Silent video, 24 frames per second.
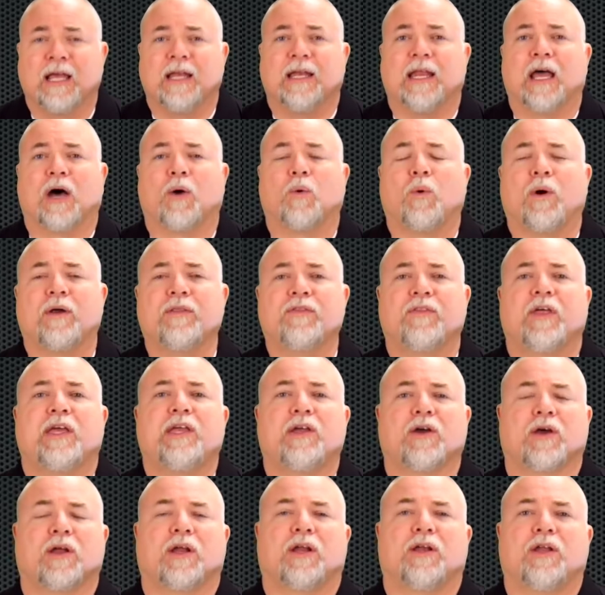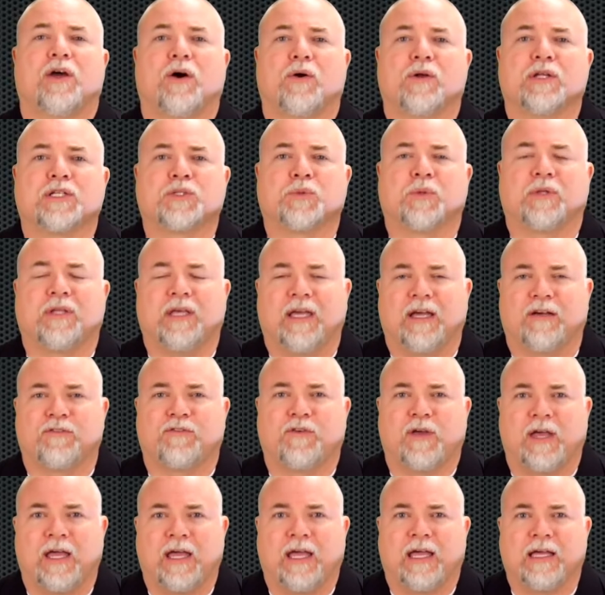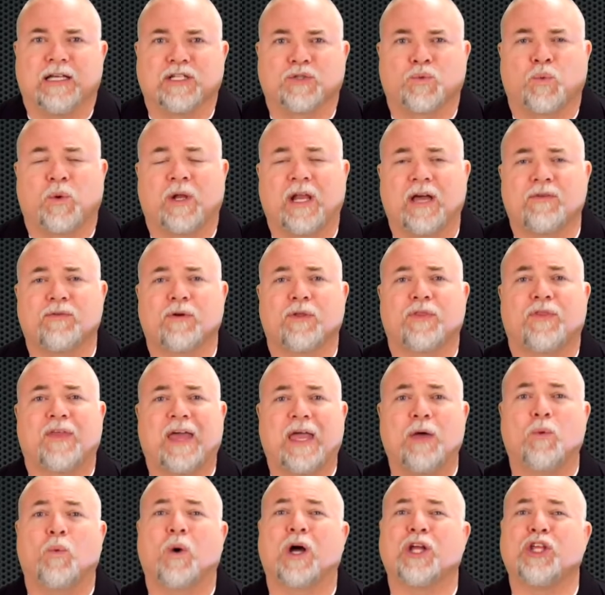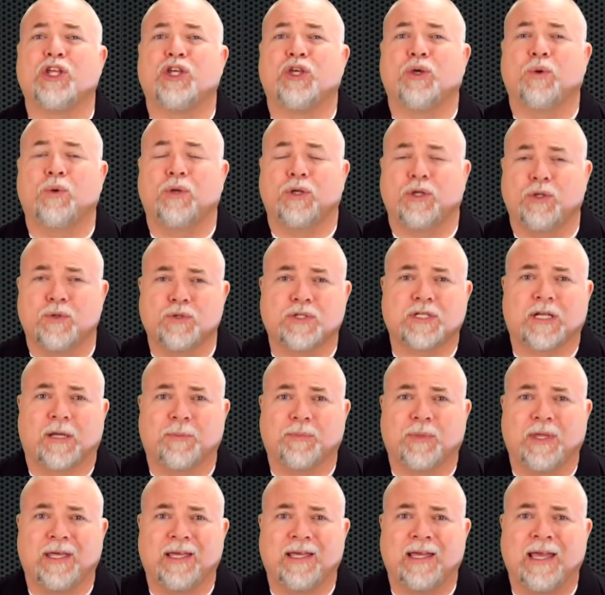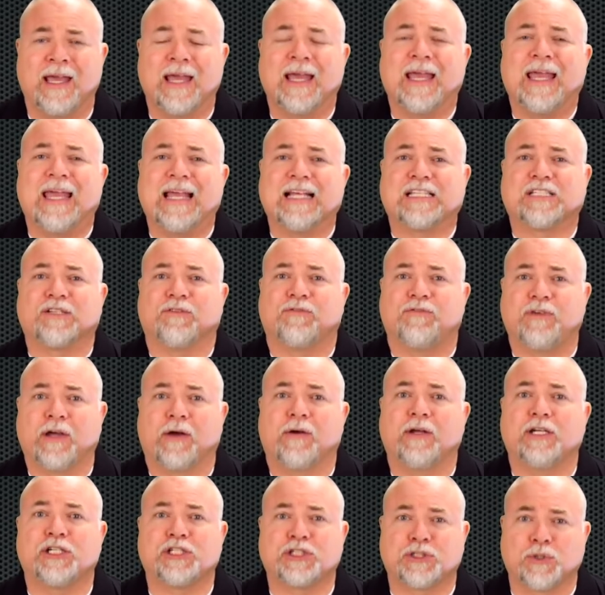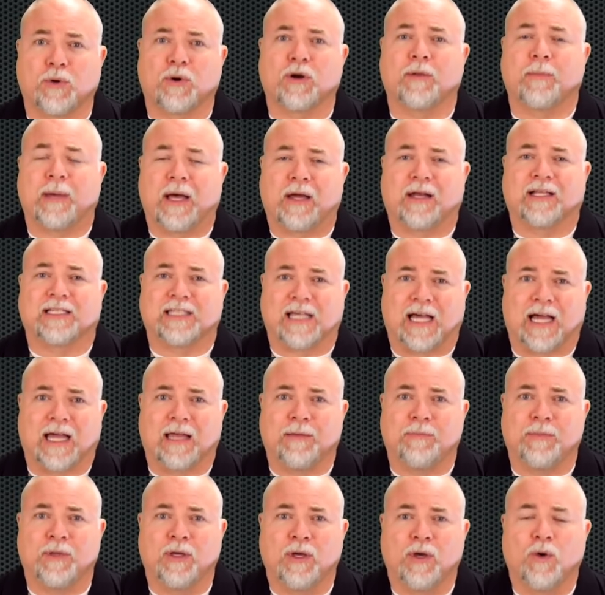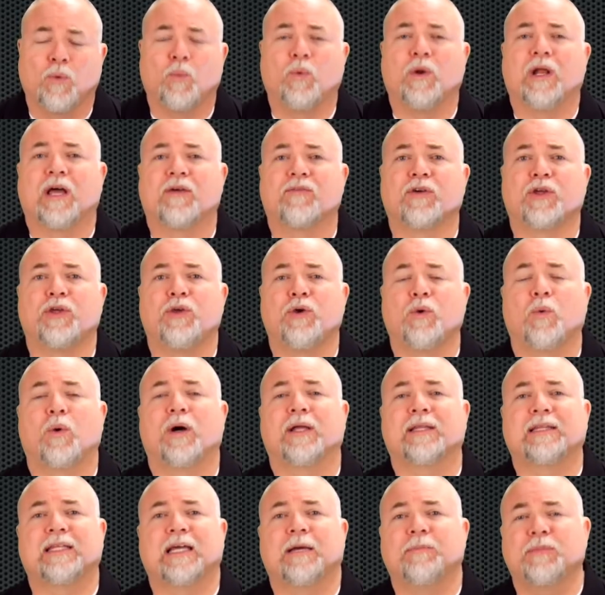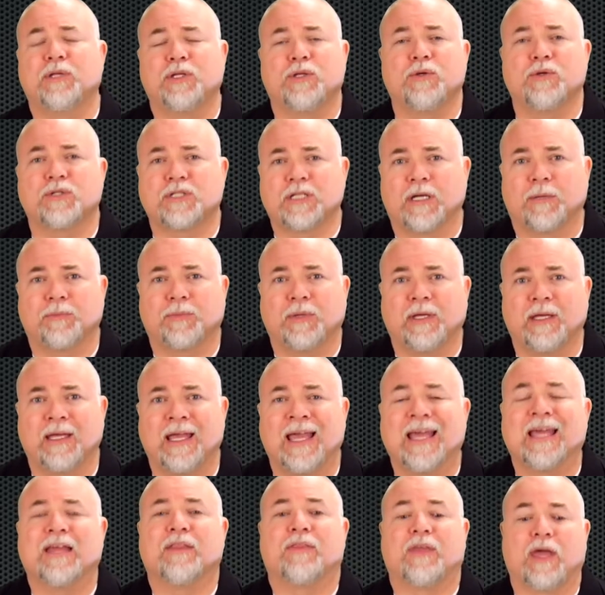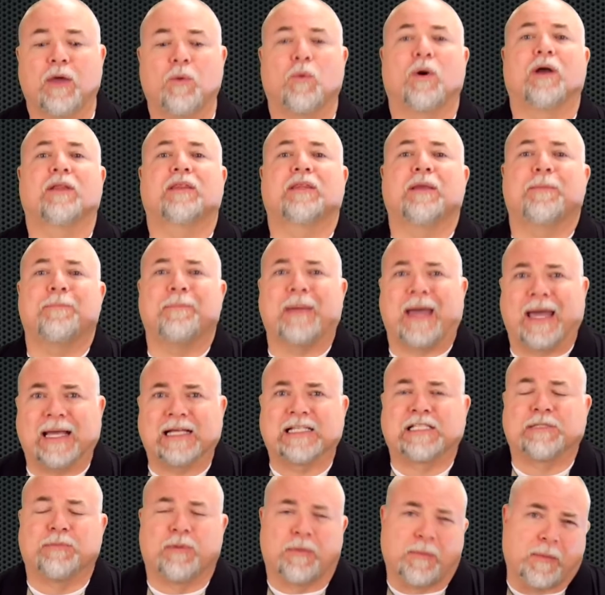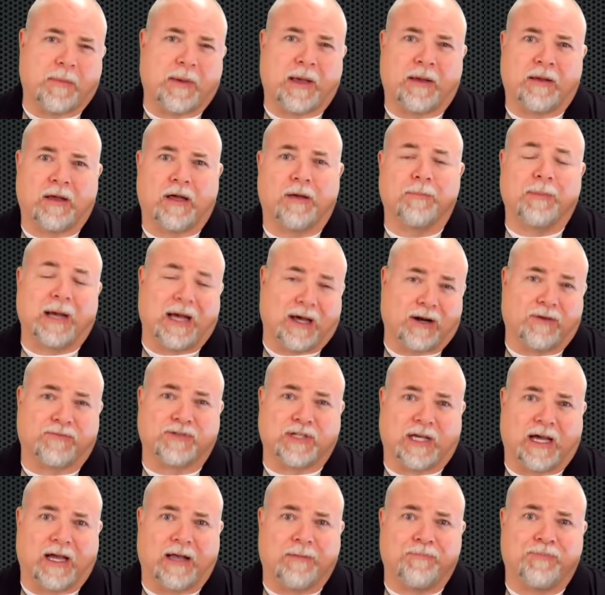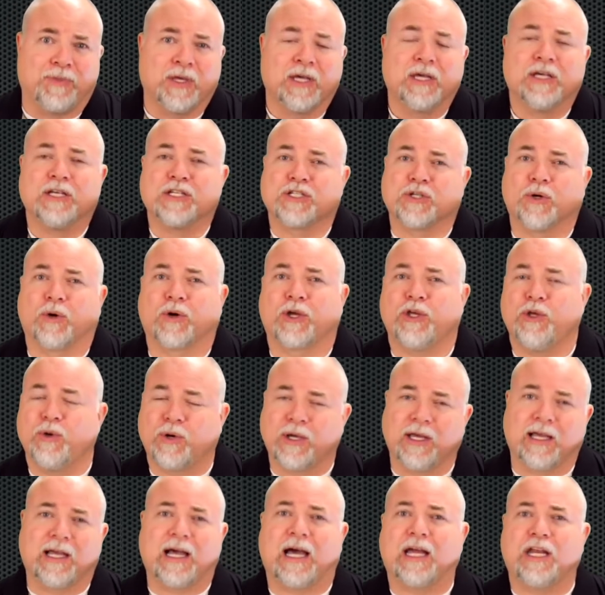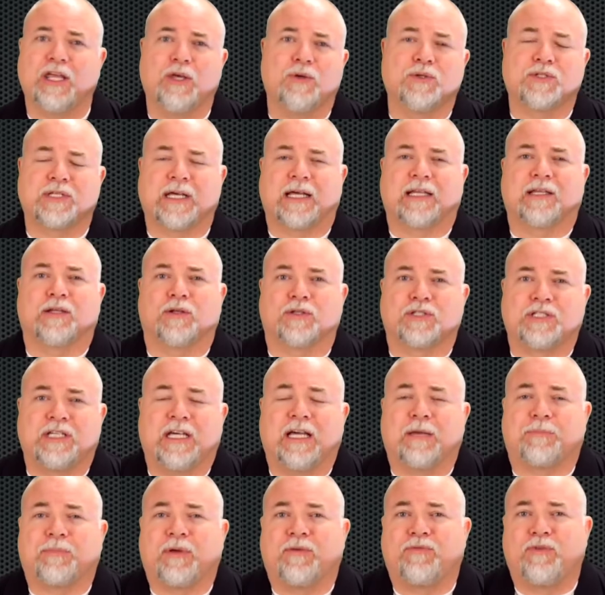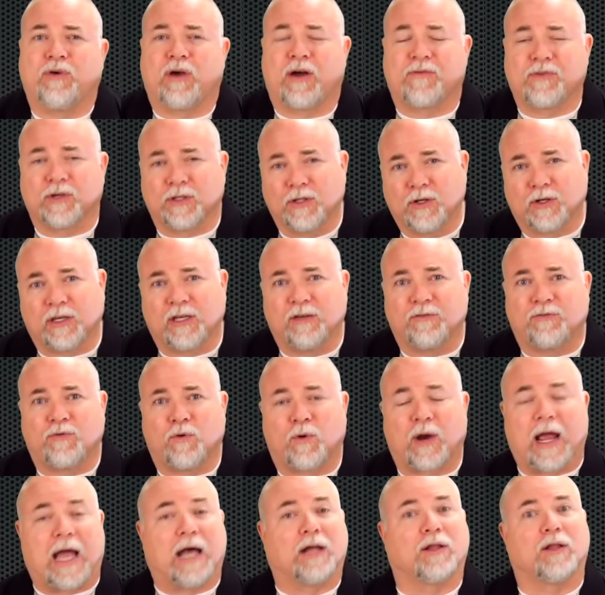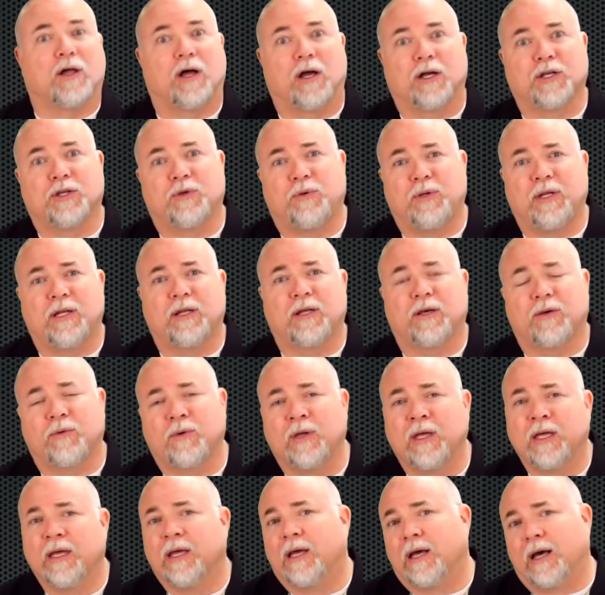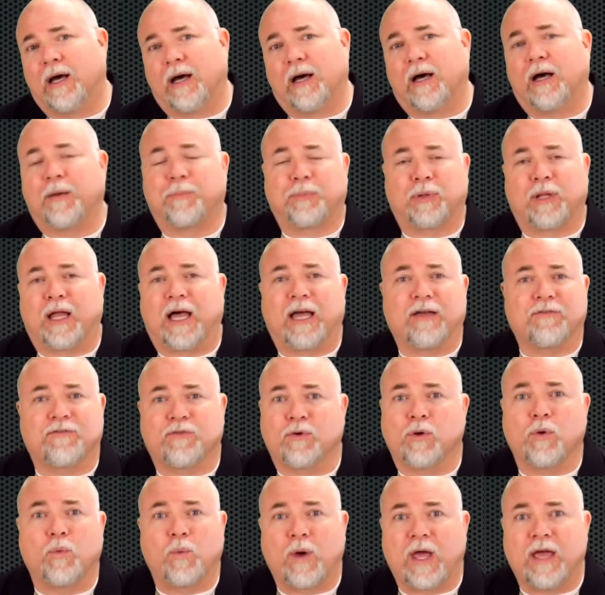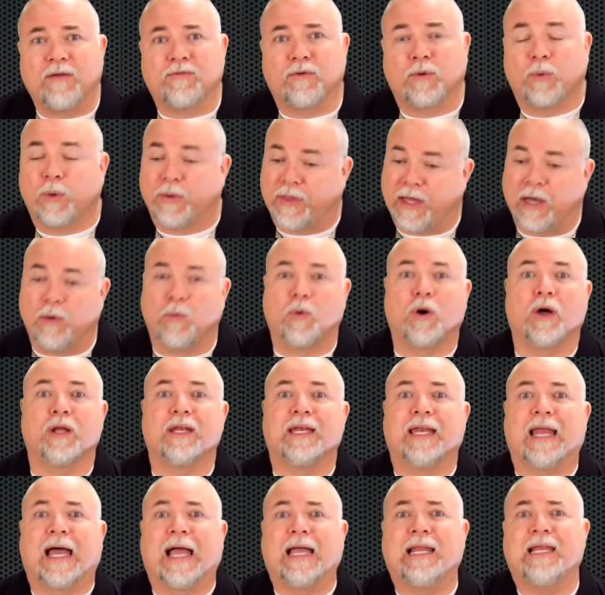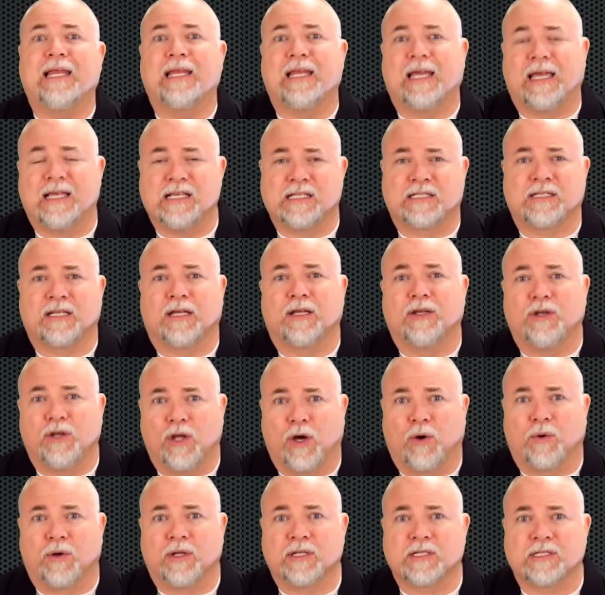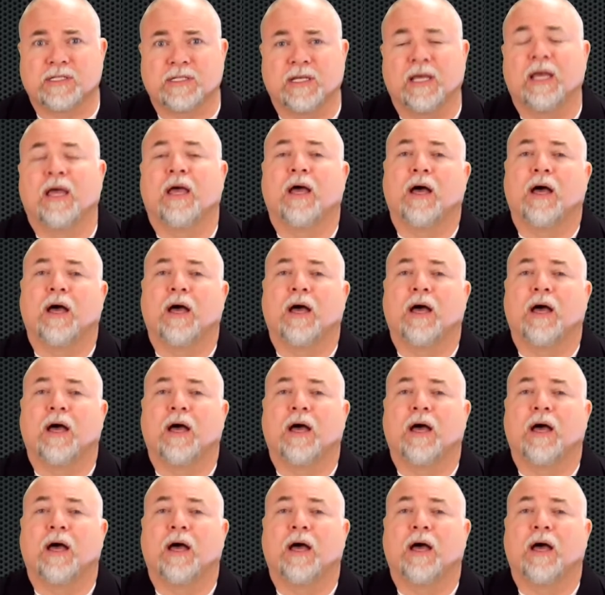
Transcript: Now, one thing you're going to notice with the FAA is whenever they want you to do something, it's a very short amount of time. Whenever you want them to do something, they want the maximum amount of time. So you can kind of use that little tip if you're ever looking for how long do you need to apply for a waiver. Well, they want 90 days notice.